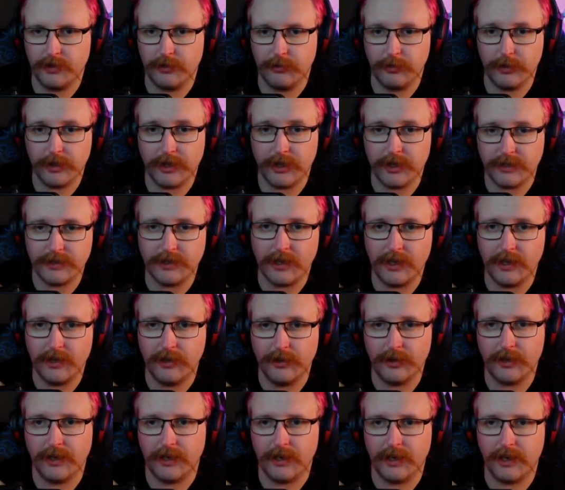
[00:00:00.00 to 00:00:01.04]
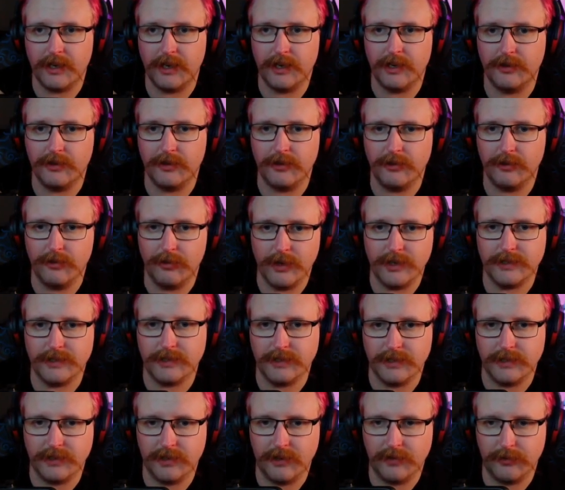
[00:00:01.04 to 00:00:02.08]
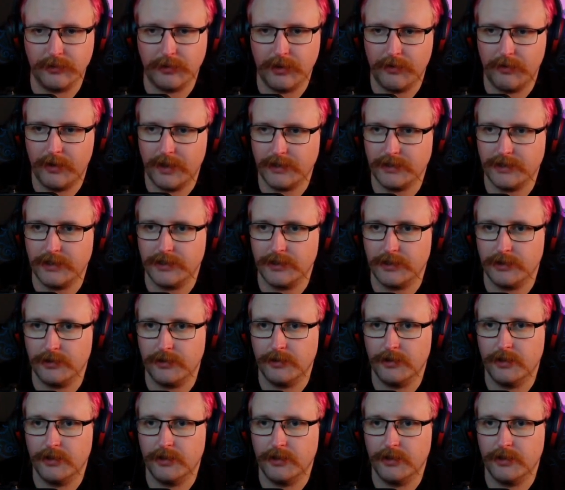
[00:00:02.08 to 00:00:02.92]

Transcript: Then we're going to start looking at the rest of the stuff that we have access to.